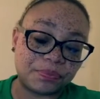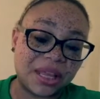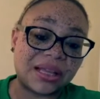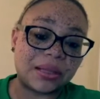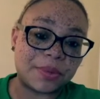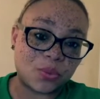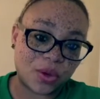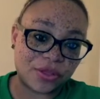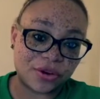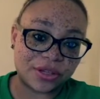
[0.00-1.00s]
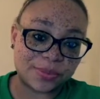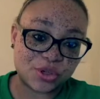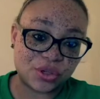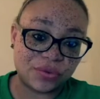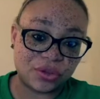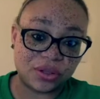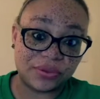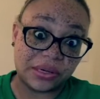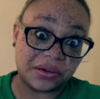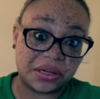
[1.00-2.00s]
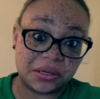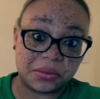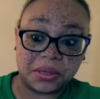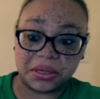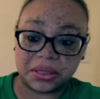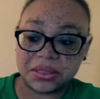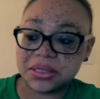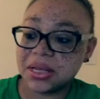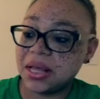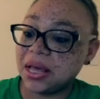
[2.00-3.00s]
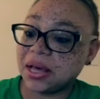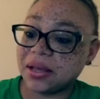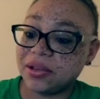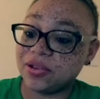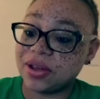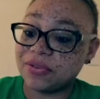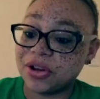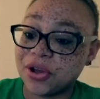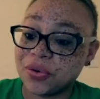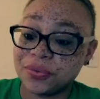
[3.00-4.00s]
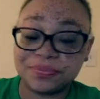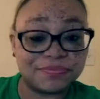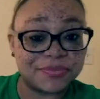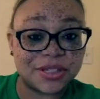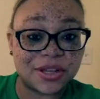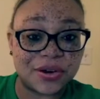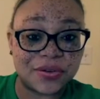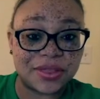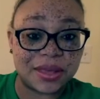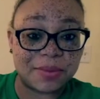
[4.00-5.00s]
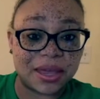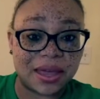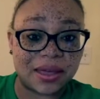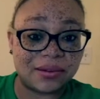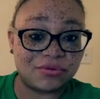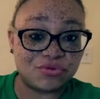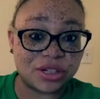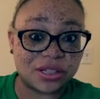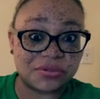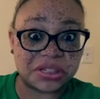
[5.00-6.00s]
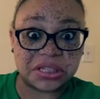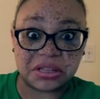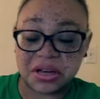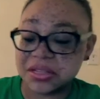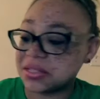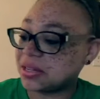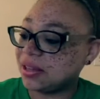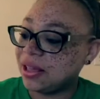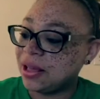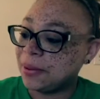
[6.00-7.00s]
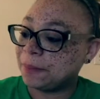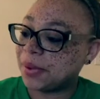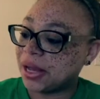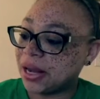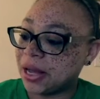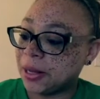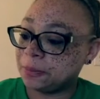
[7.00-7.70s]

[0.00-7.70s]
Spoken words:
inclement weather, especially if you live here in New England, you never know. So they may get really, really lost. But